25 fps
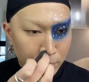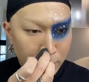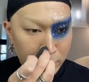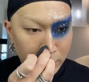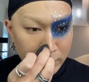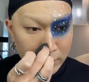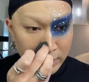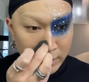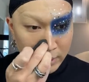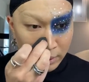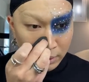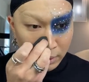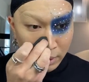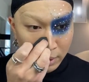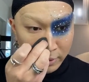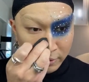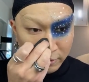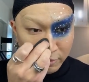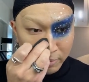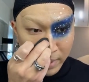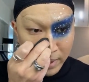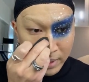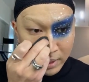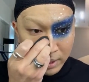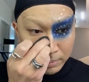did a lot of
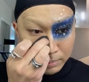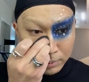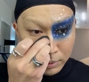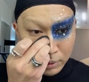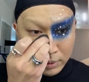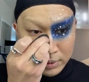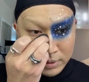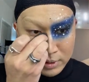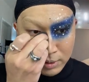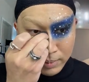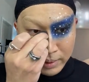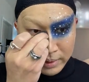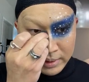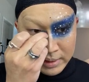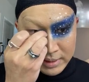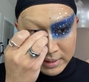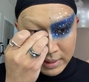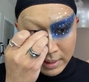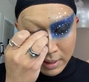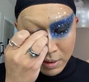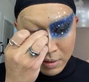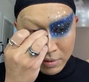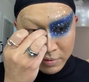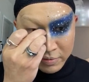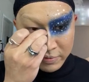makeup looks on
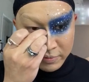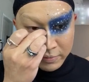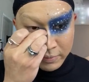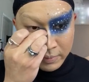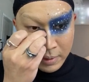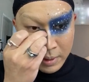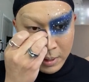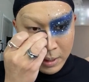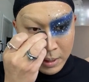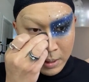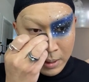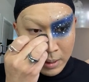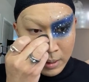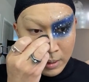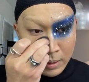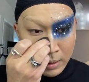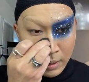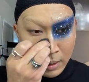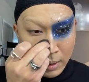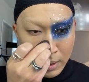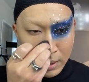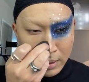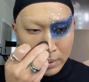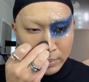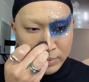myself,
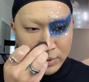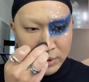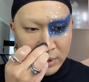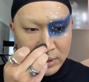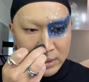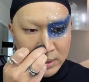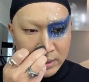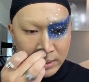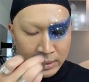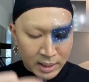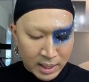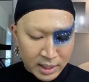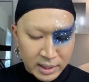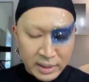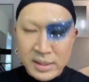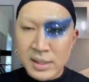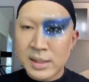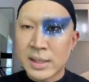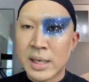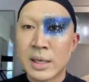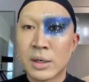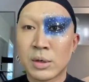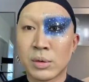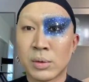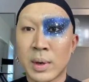just to kind of
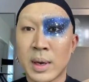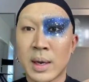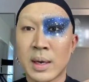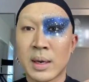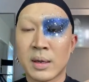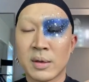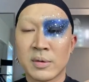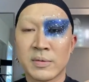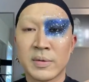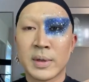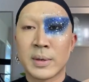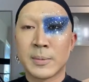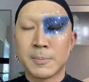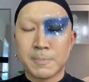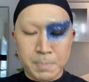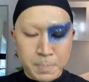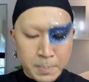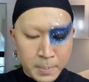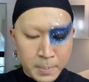stay creative and,